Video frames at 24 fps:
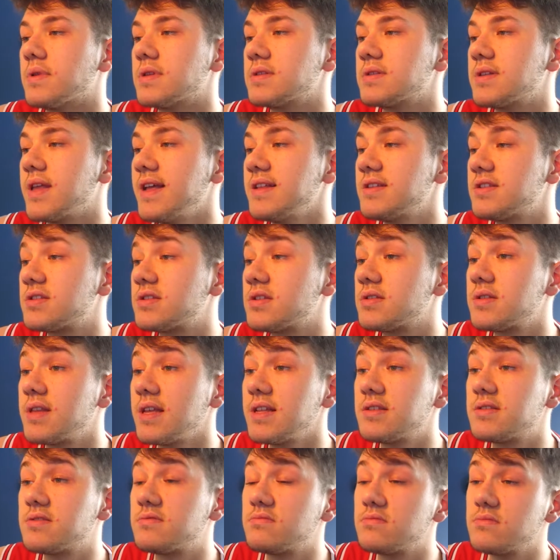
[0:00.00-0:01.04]
Did
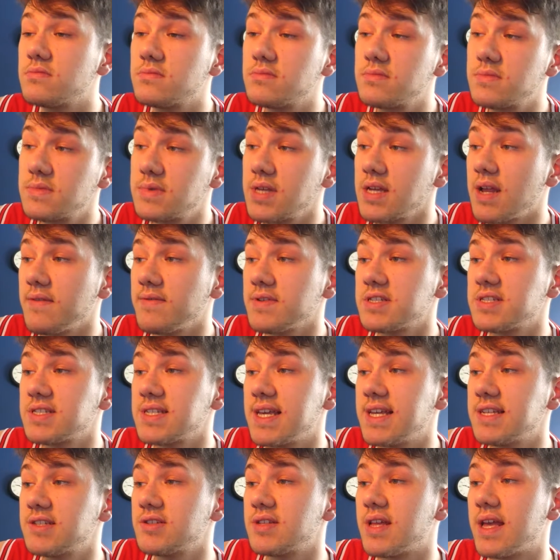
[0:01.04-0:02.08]
have a
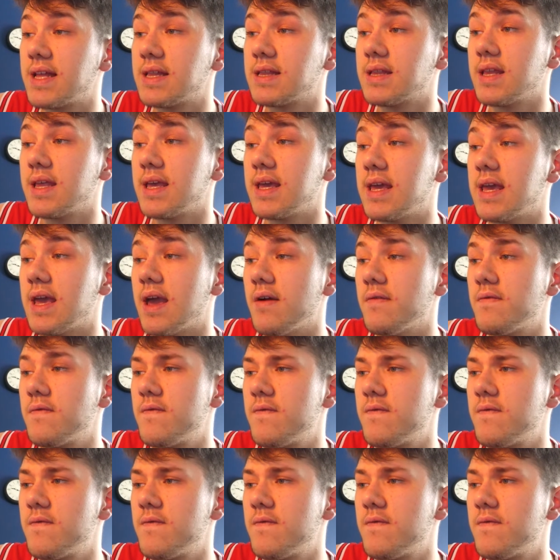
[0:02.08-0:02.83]
season in the